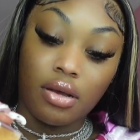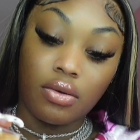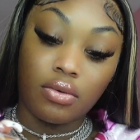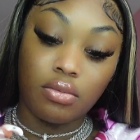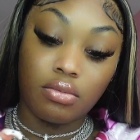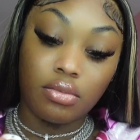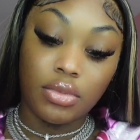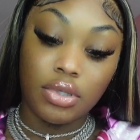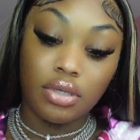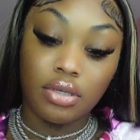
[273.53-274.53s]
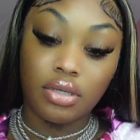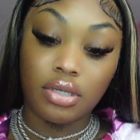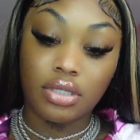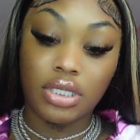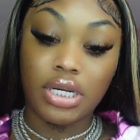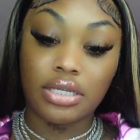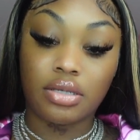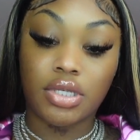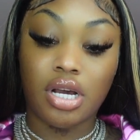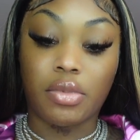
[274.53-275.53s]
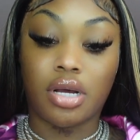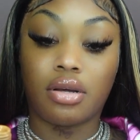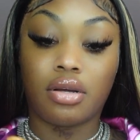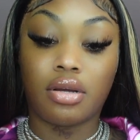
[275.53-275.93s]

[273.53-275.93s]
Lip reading: oh, see, that's what I'm talking about.